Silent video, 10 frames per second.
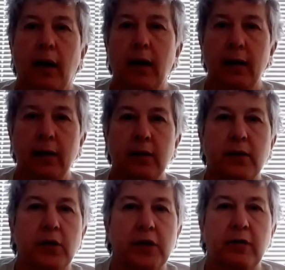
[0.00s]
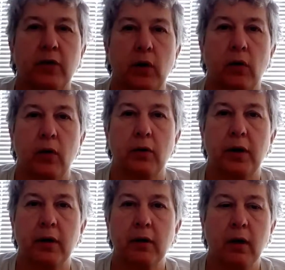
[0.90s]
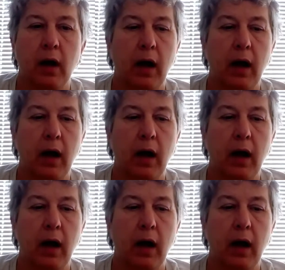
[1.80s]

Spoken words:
Hi, this is Chef Coco here.